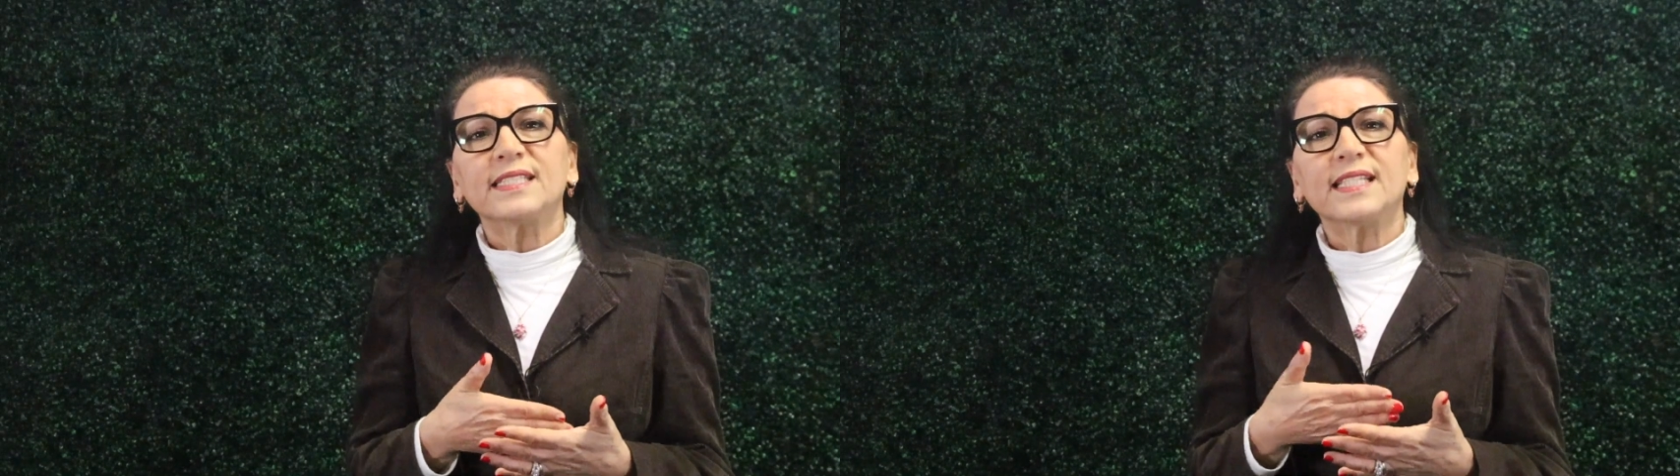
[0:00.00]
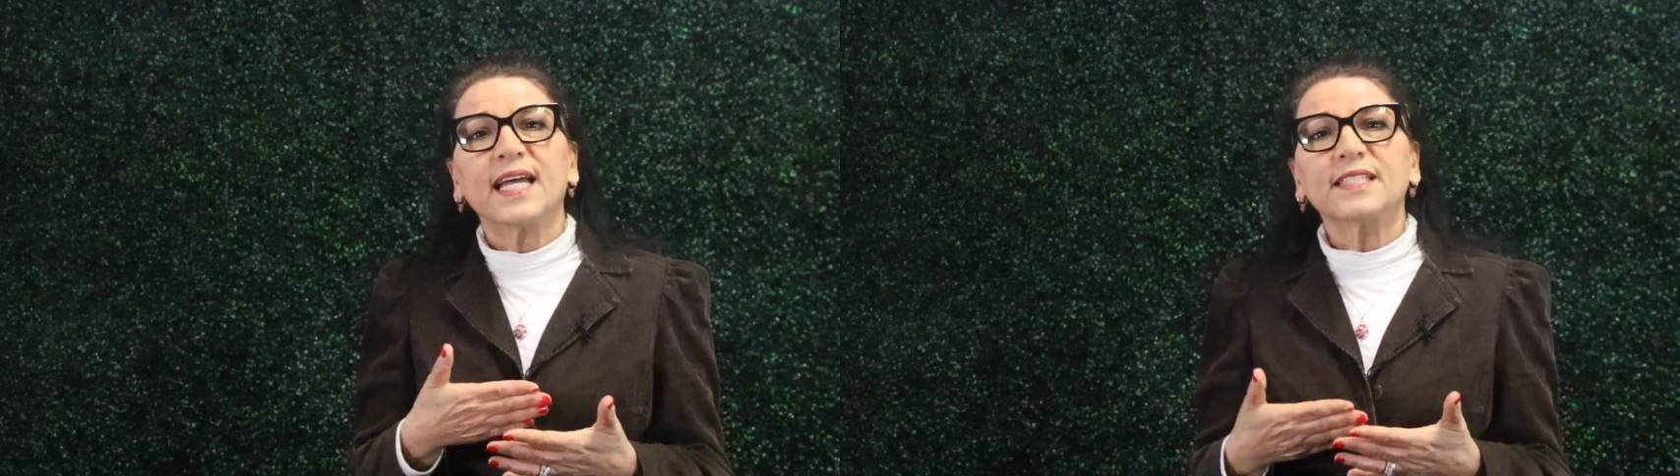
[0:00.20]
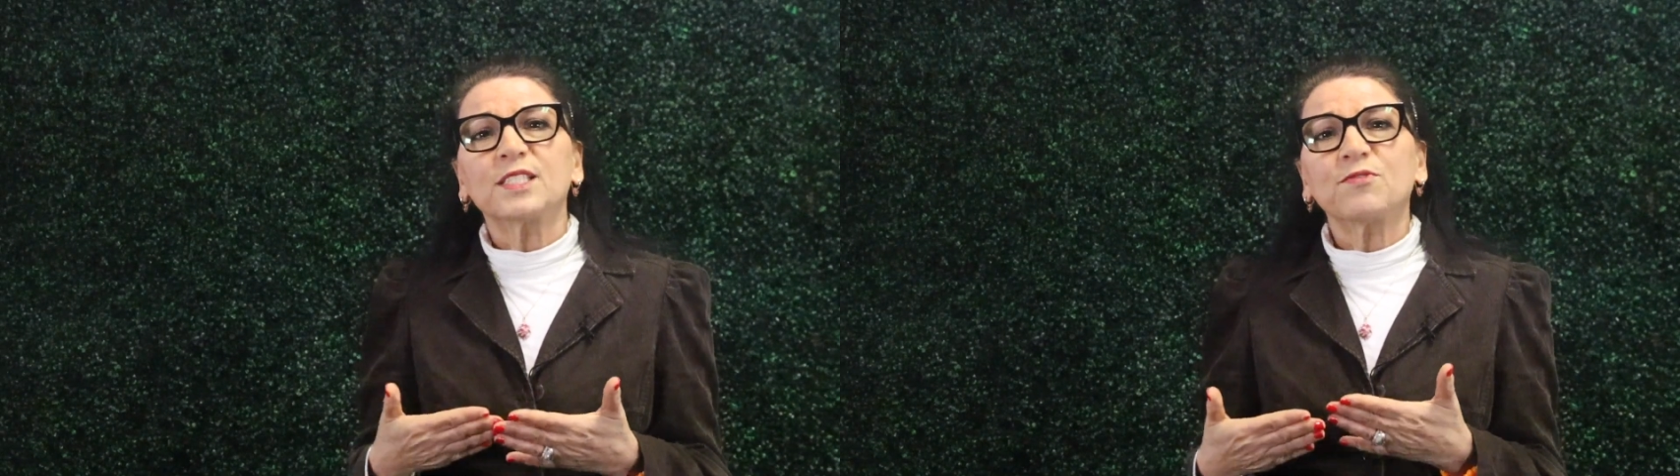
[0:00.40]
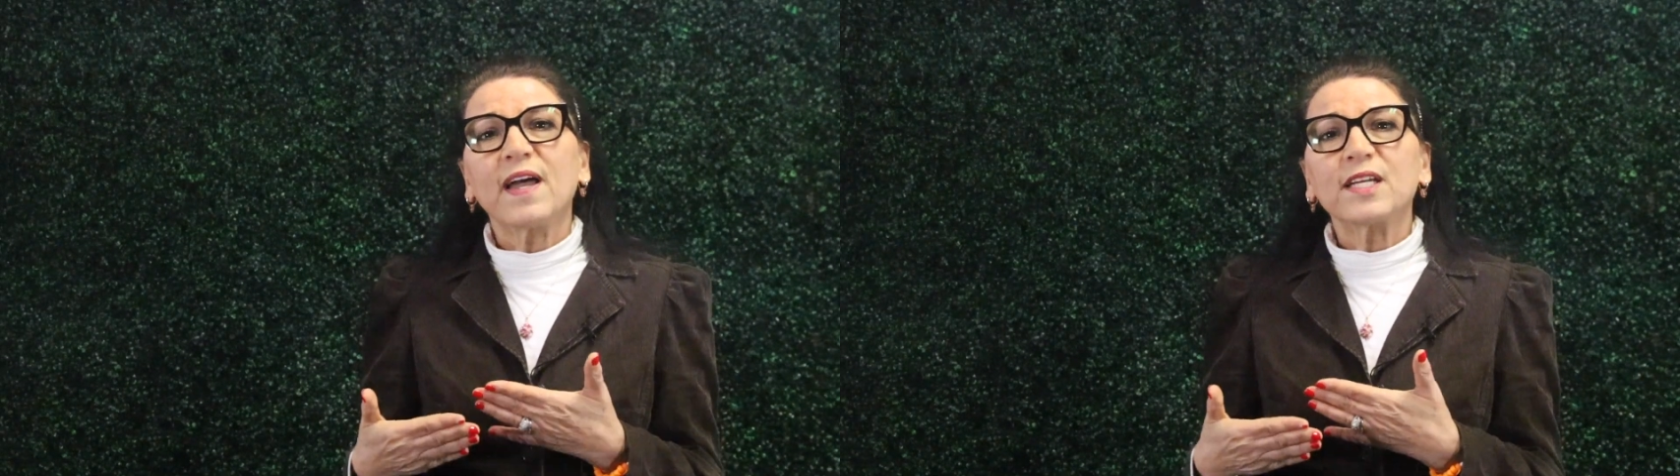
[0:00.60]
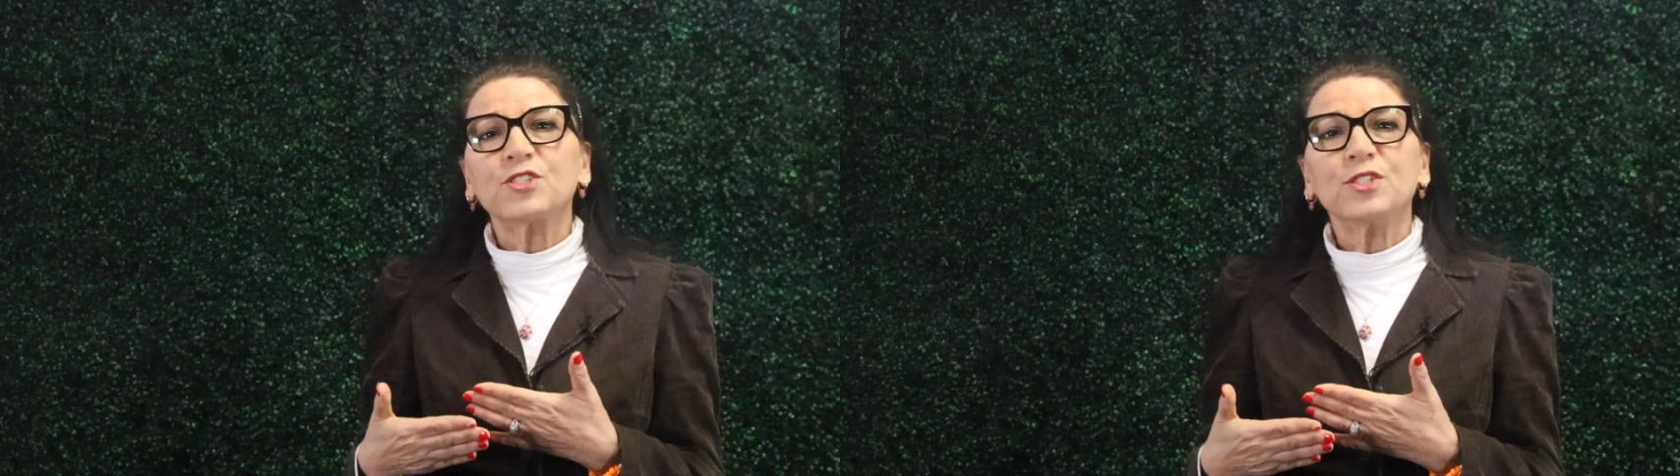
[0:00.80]

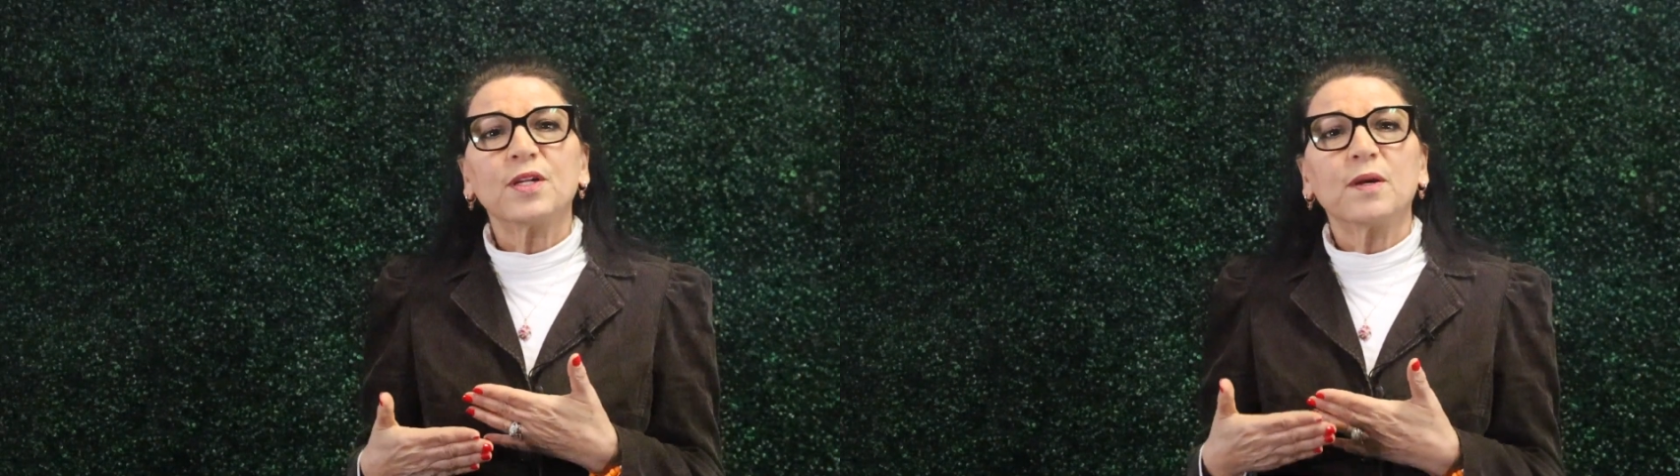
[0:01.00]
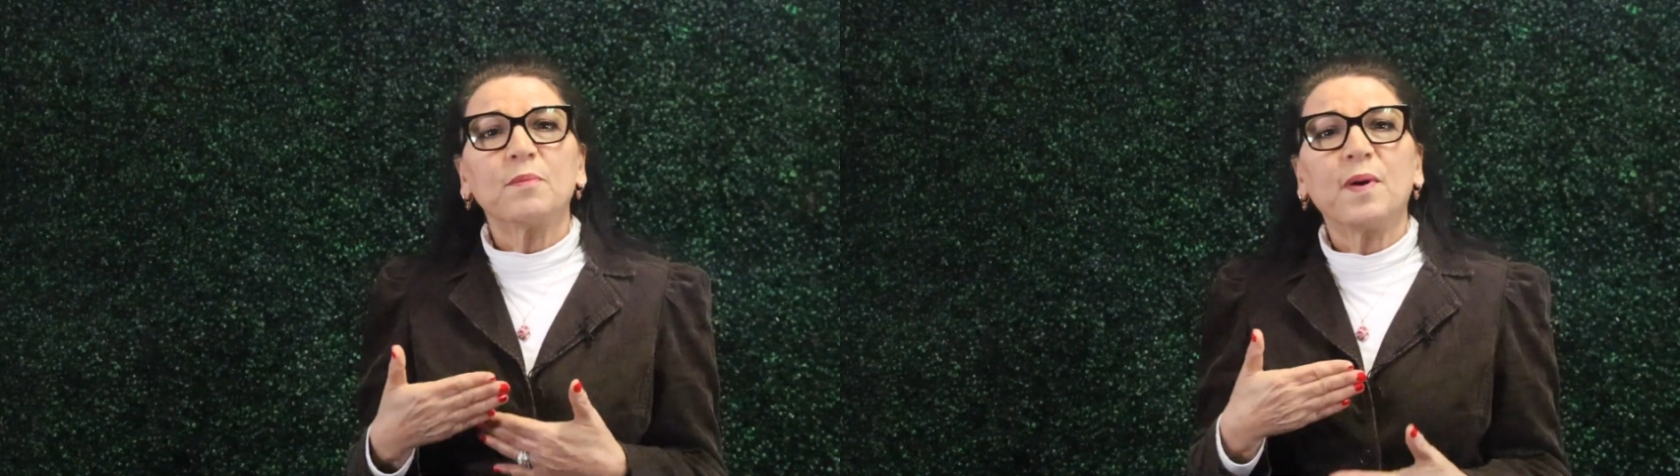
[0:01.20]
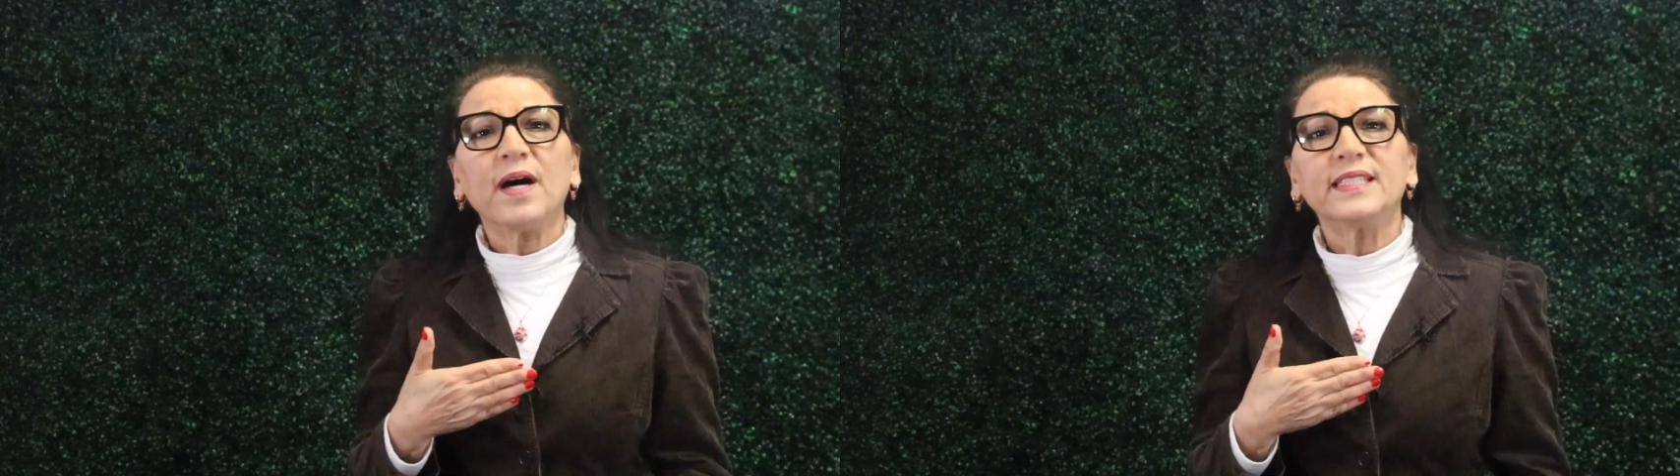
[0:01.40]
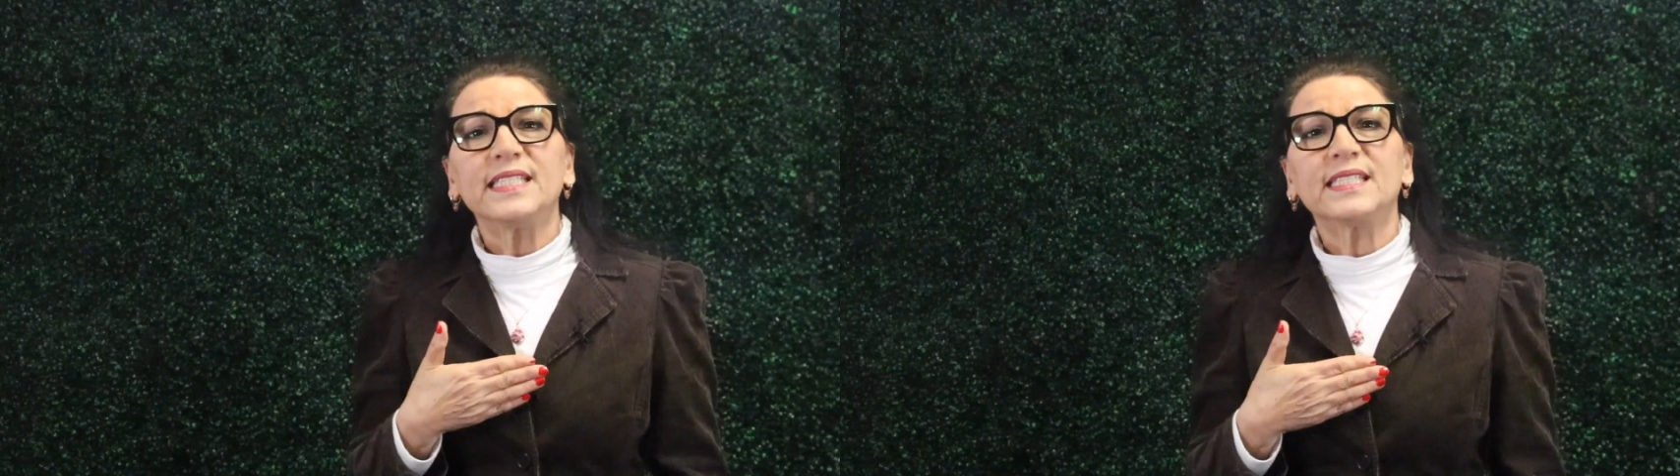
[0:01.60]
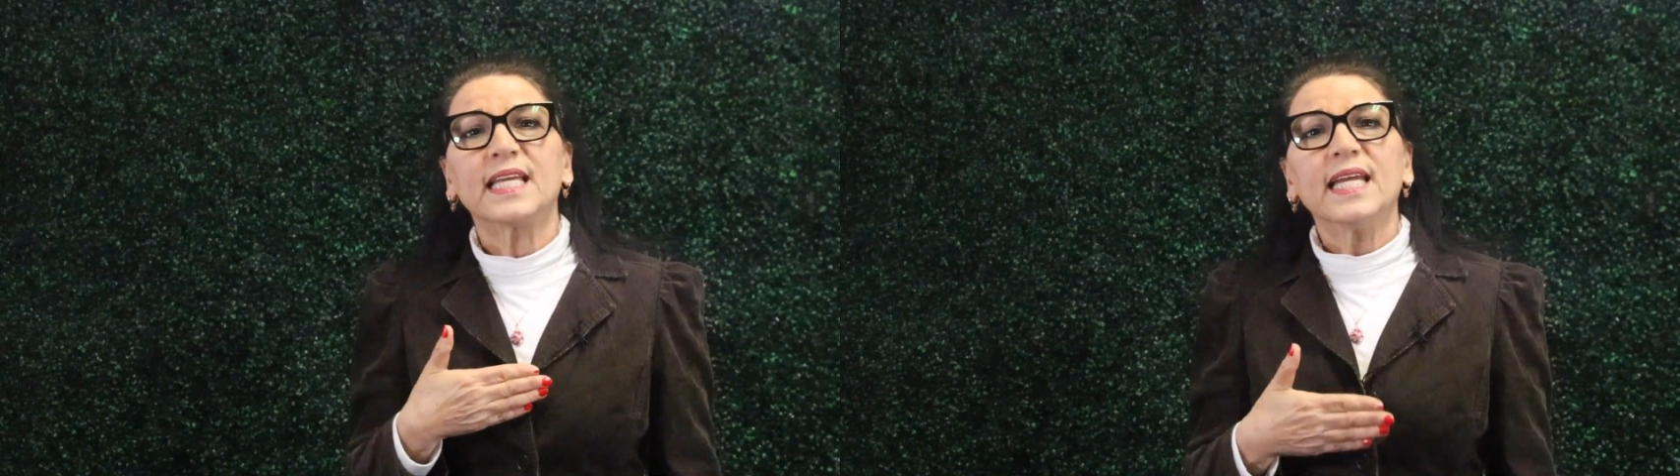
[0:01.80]
satisfies our
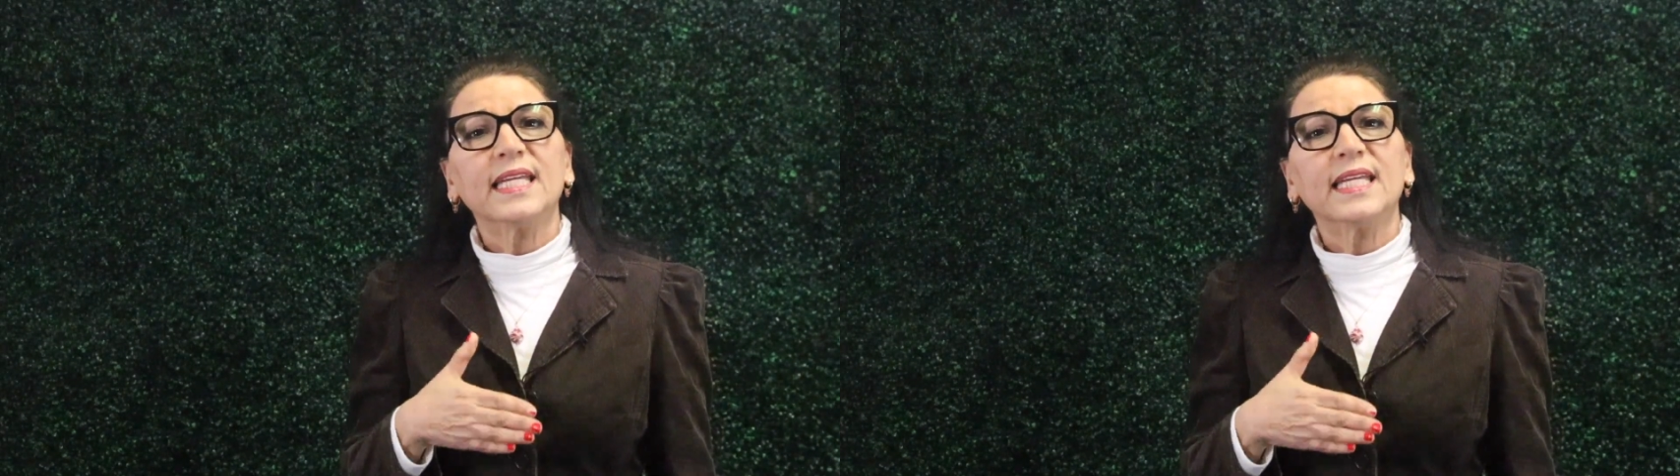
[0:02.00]
bodies